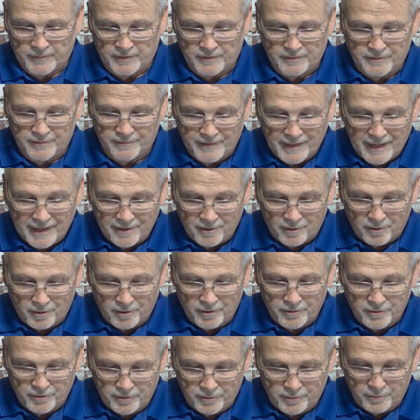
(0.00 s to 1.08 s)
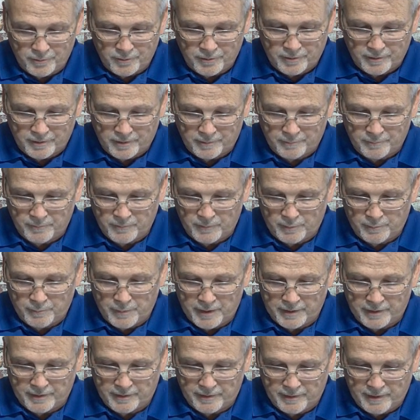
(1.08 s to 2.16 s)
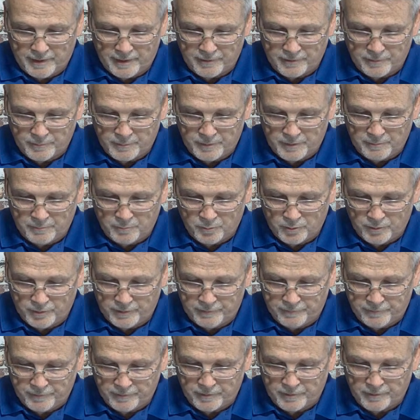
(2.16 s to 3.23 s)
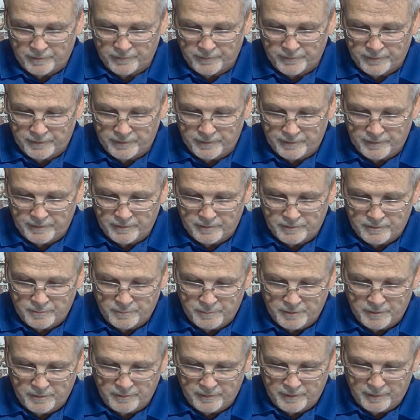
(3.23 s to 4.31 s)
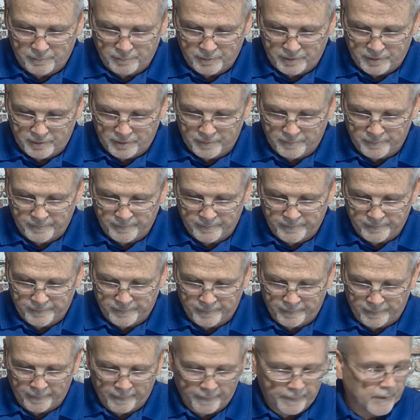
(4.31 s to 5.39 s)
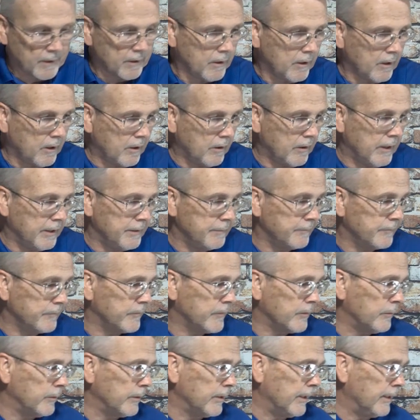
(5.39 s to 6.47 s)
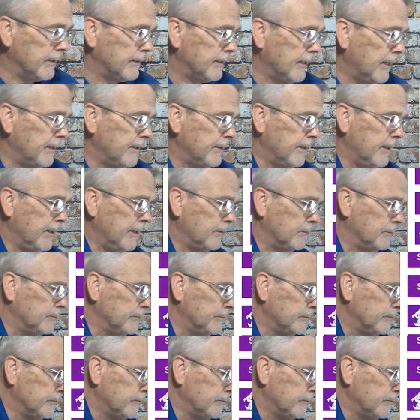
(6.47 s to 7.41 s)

Is it that hard to do it, Tom? You're making it out to be more difficult than it needs to be. There we go. All right. We got that down.